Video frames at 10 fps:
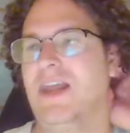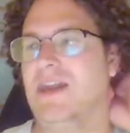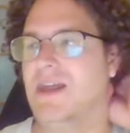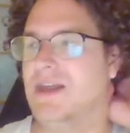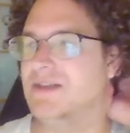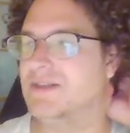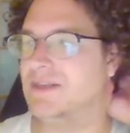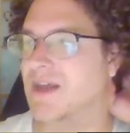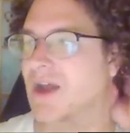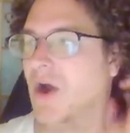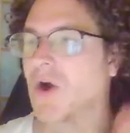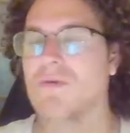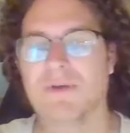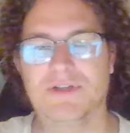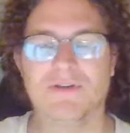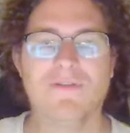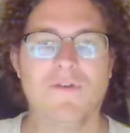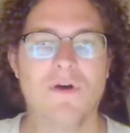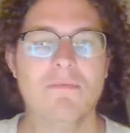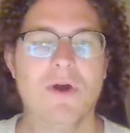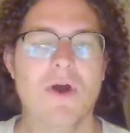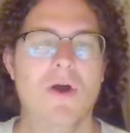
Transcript: in his original form,